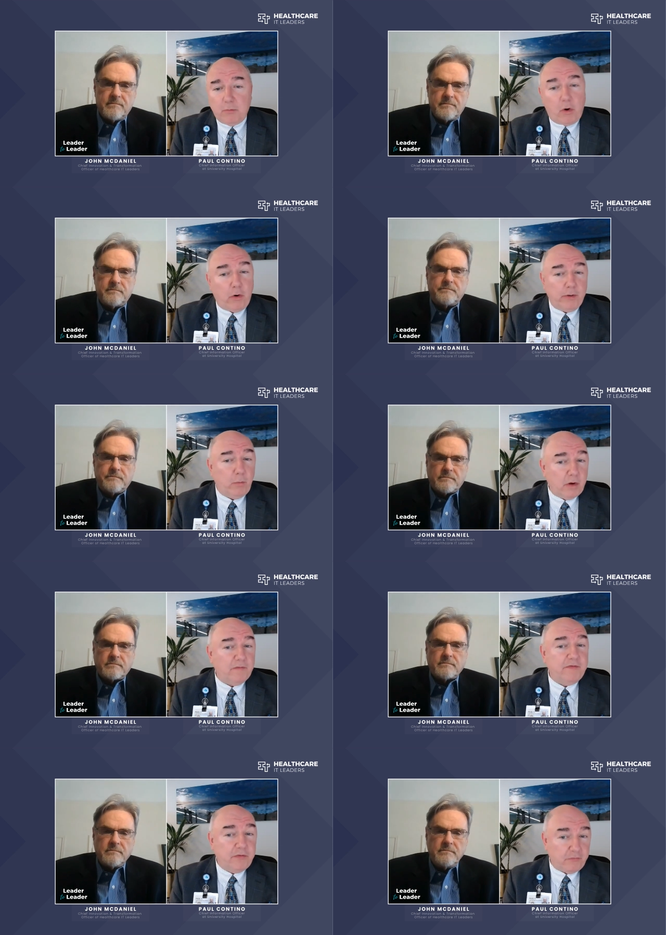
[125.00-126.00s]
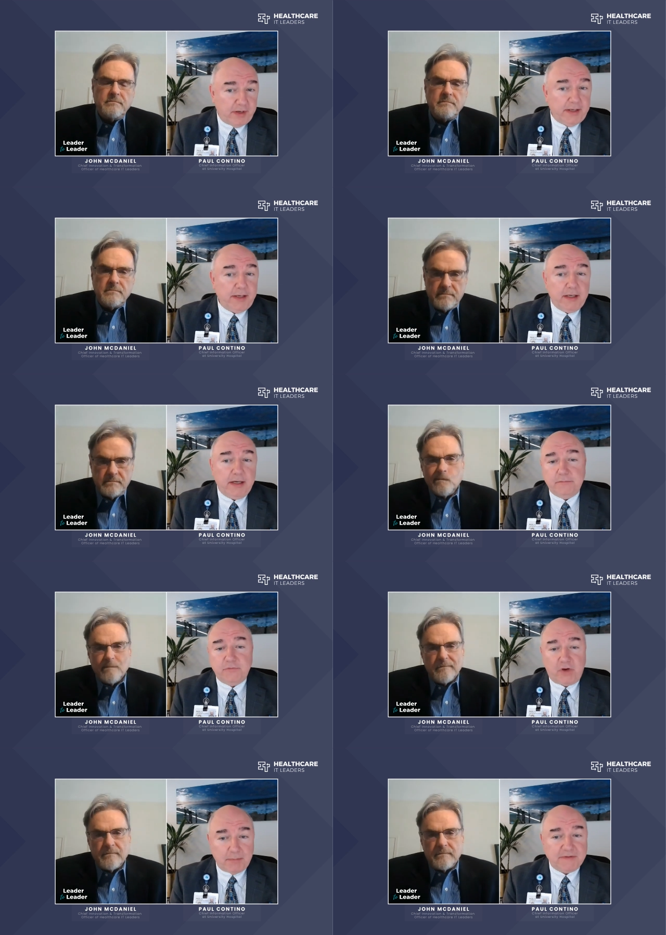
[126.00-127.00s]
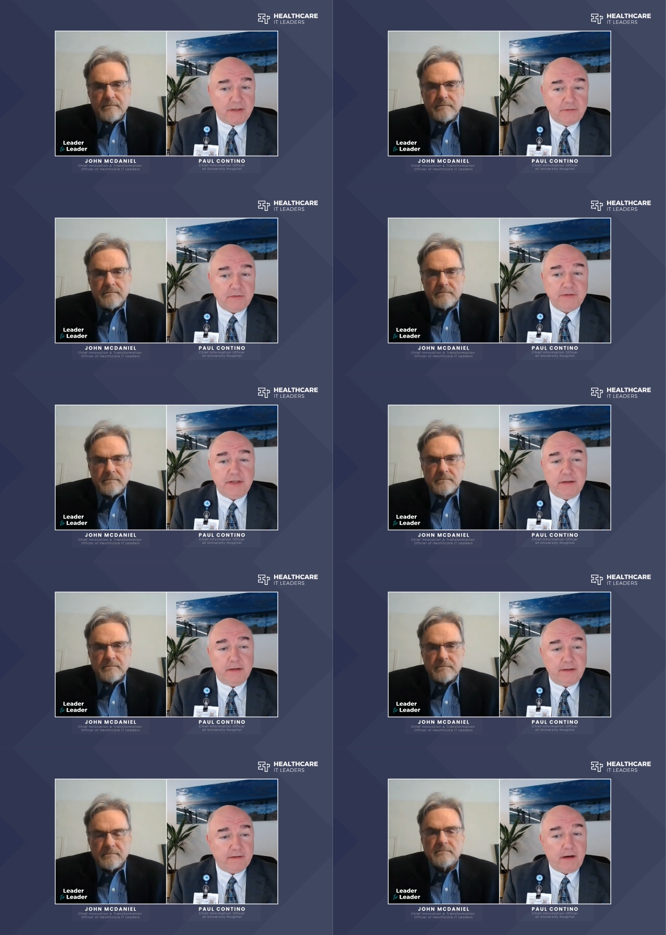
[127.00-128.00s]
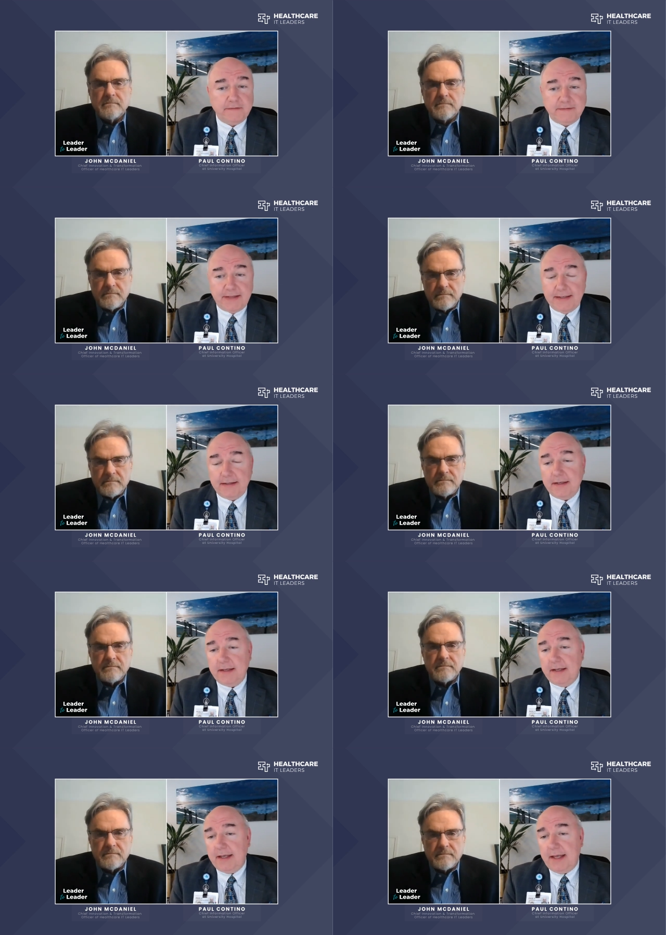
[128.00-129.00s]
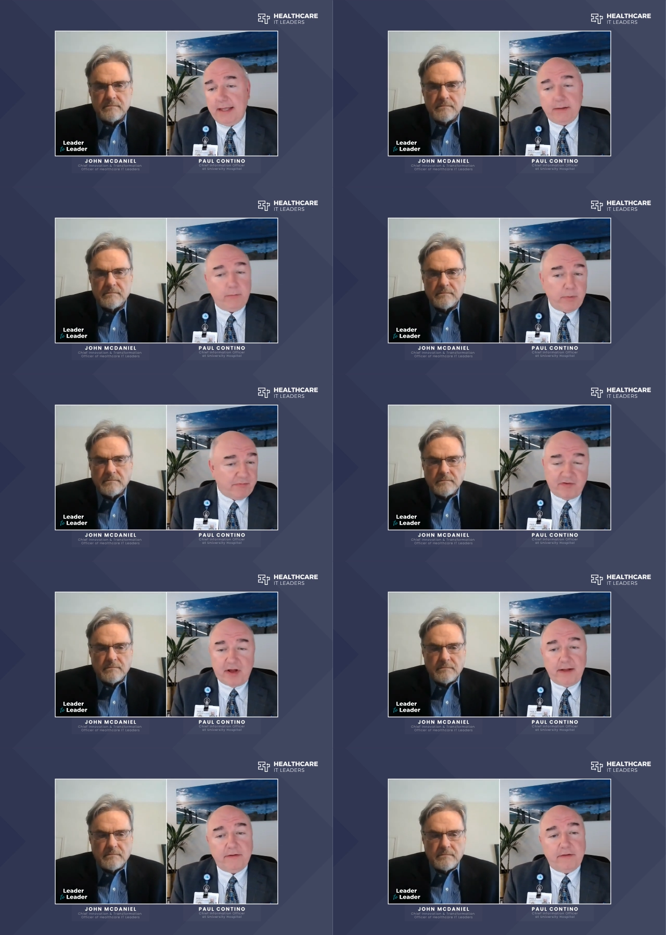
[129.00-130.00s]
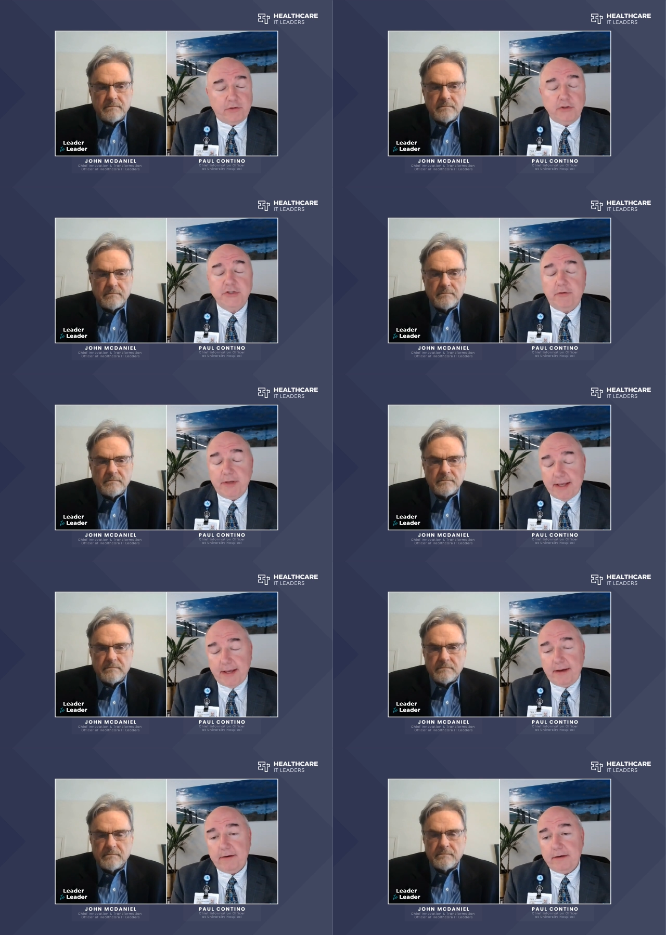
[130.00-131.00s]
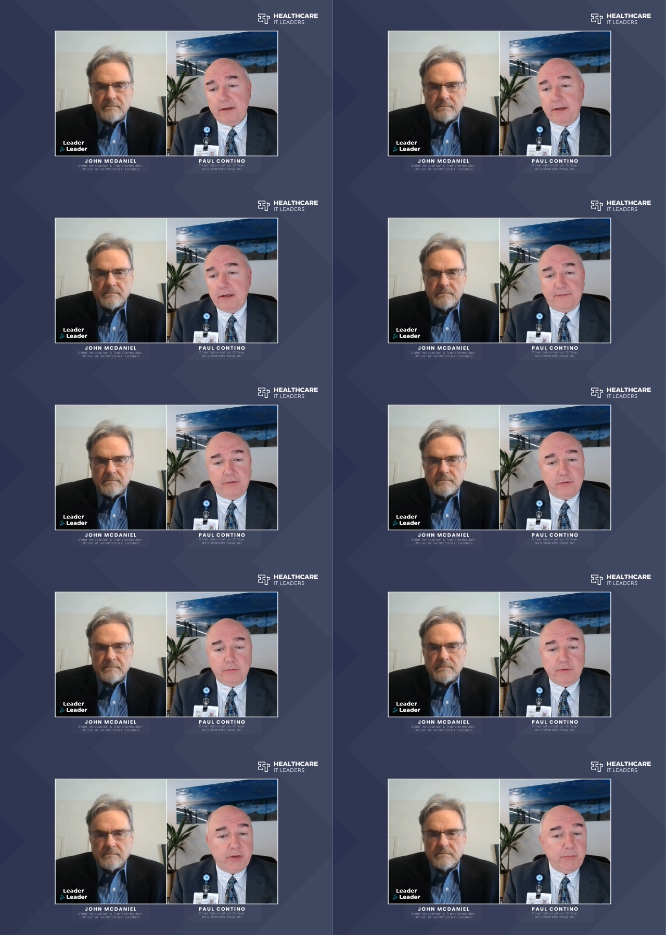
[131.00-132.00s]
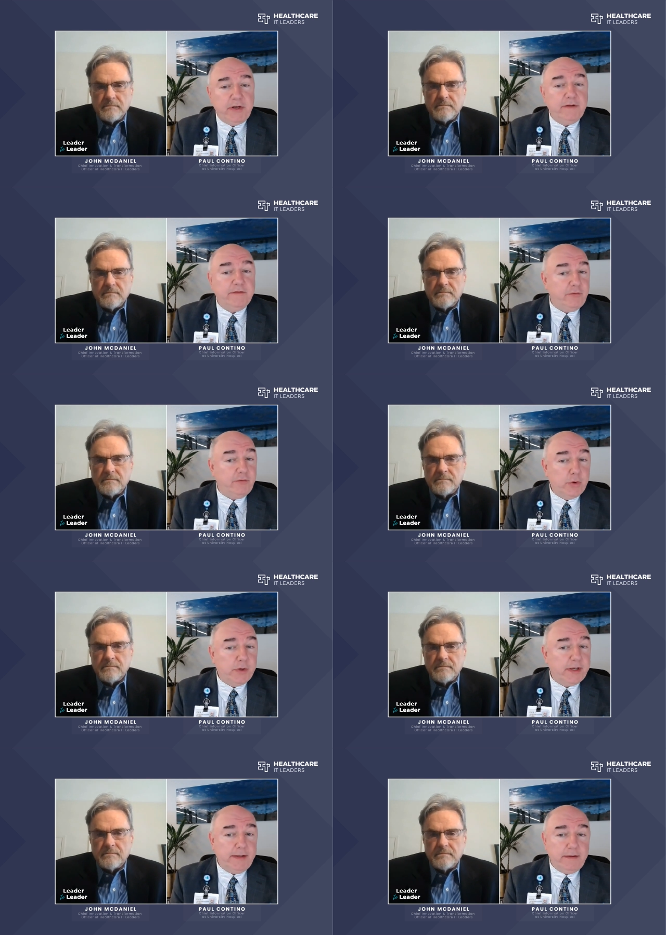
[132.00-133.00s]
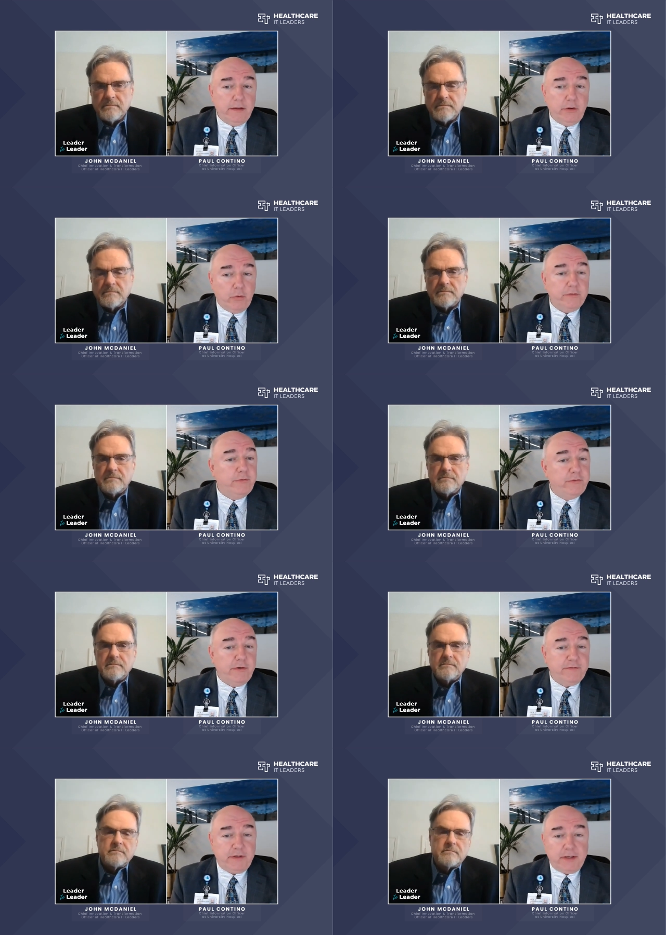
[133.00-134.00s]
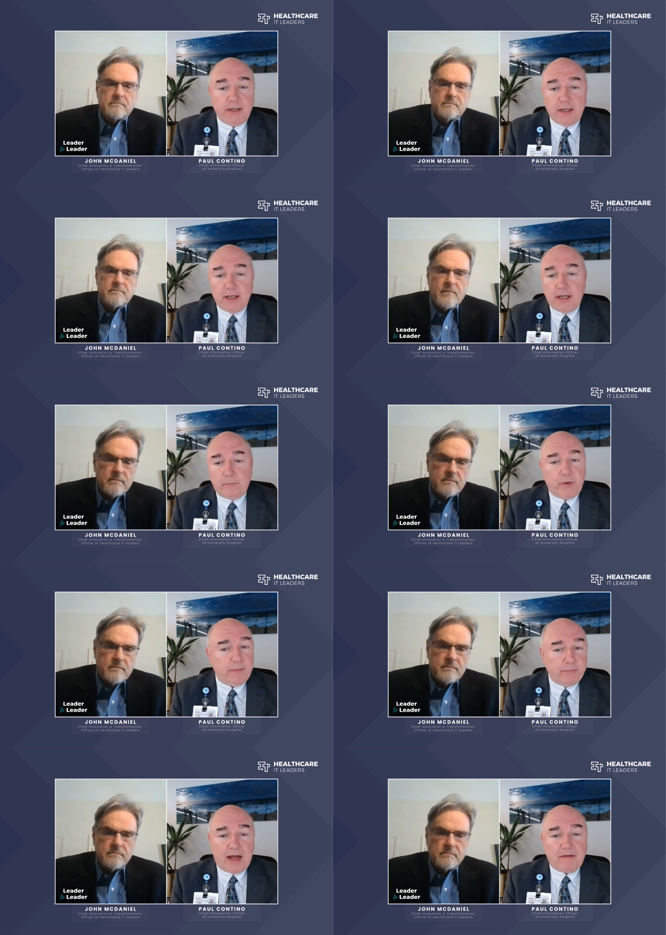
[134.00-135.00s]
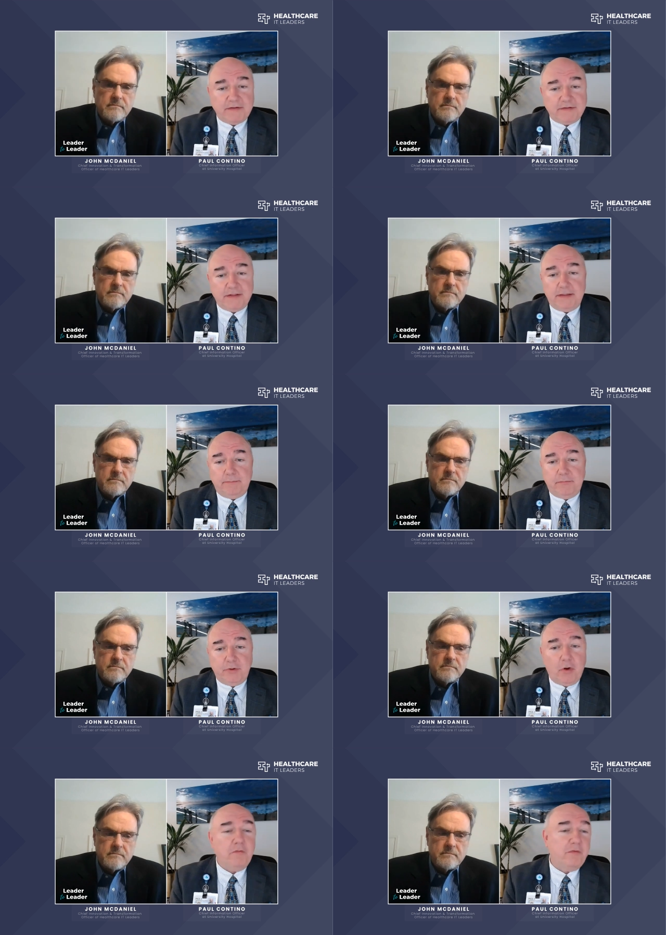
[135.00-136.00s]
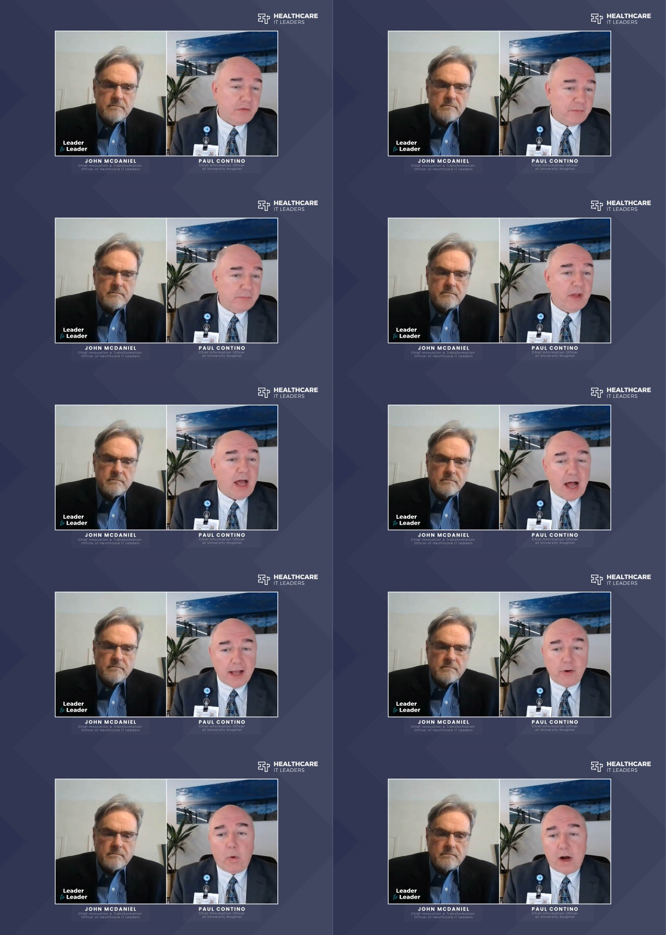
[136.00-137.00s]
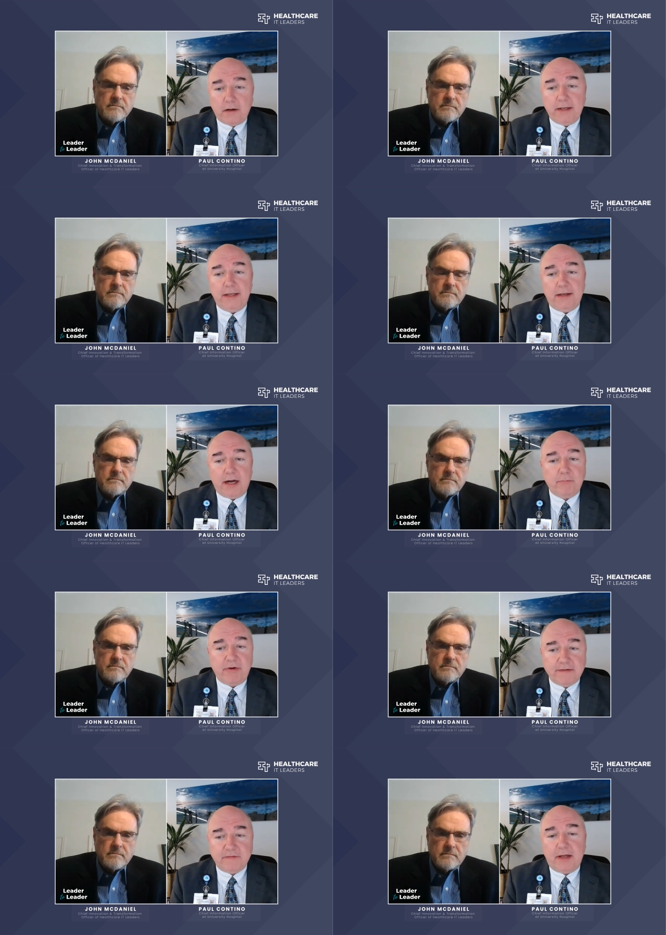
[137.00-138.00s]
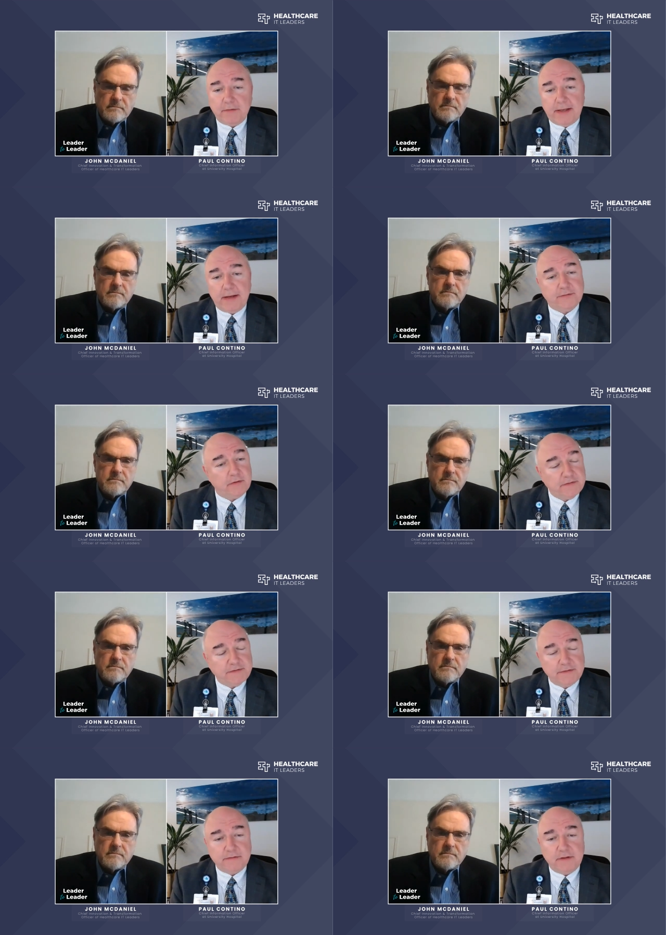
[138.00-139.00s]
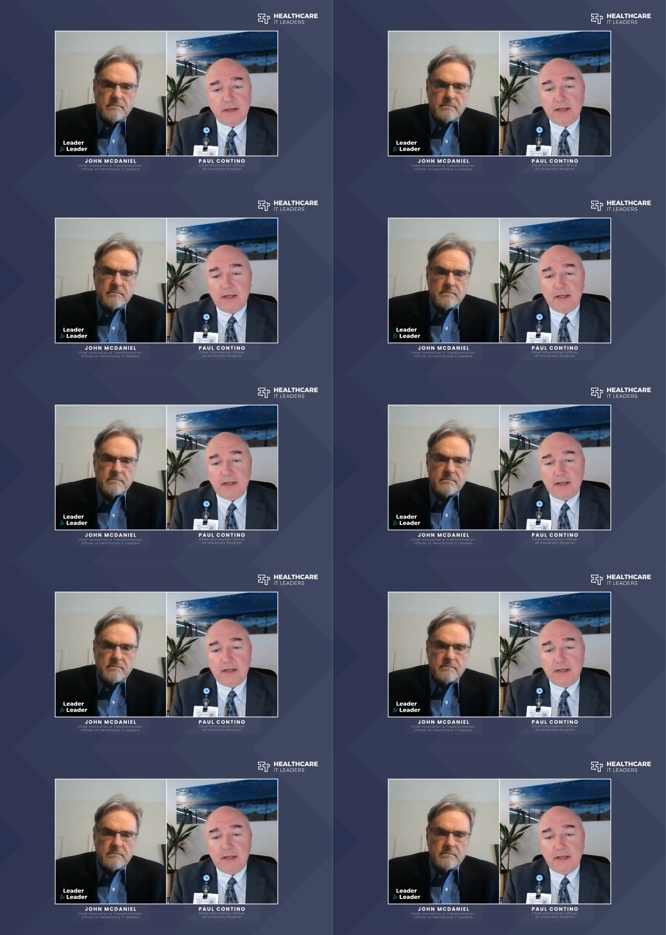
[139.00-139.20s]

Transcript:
Speaker 1: We're only one of three trauma centers in the entire state. And we provide tertiary care to the communities of Newark and Northern New Jersey. We obviously known for high quality comprehensive healthcare services,